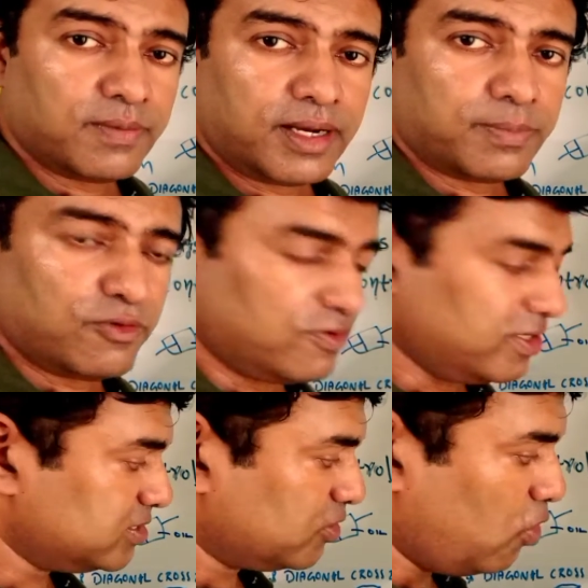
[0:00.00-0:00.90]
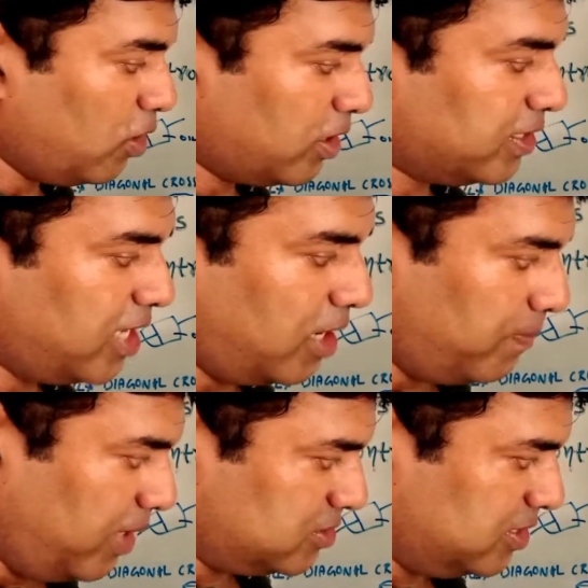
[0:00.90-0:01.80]
made up of it is concrete and
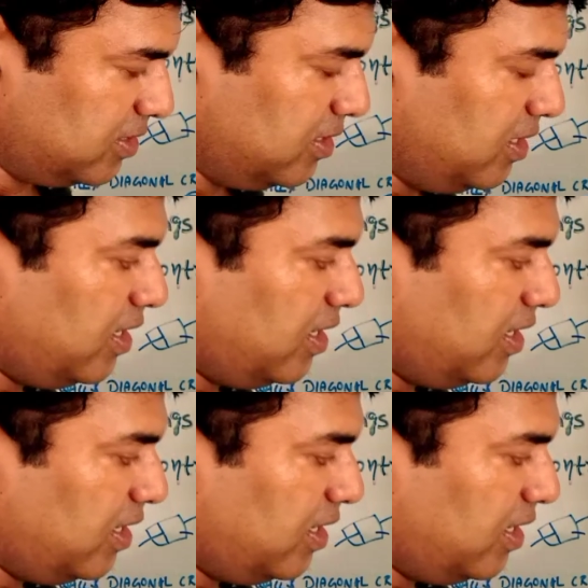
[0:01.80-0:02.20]
plastic,